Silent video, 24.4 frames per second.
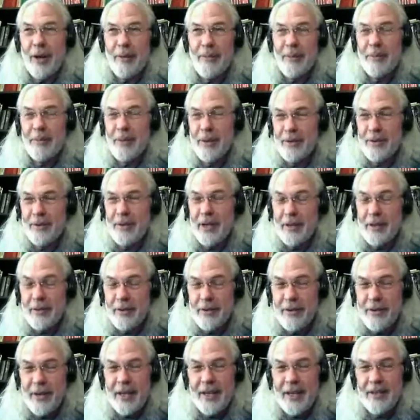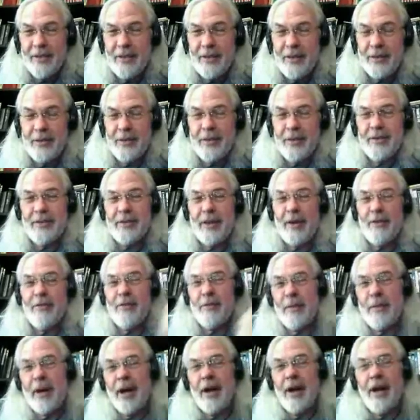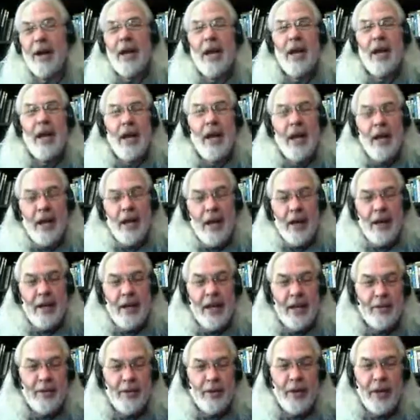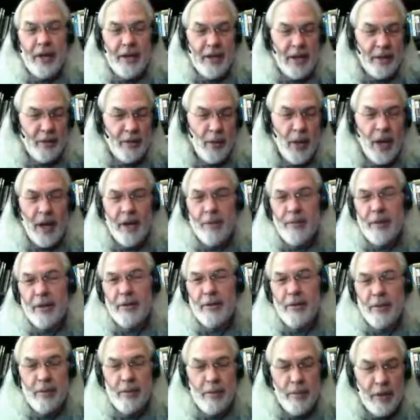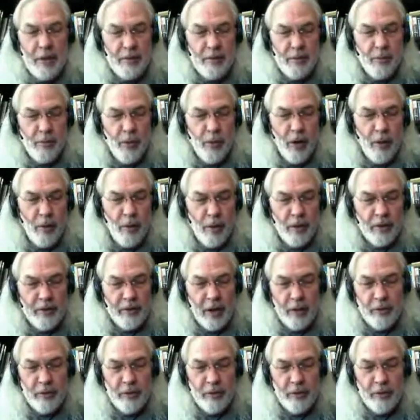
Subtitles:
I mean, but it's thing is some of them are, and that's the thing, and that's why I mean, you mentioned four worlds.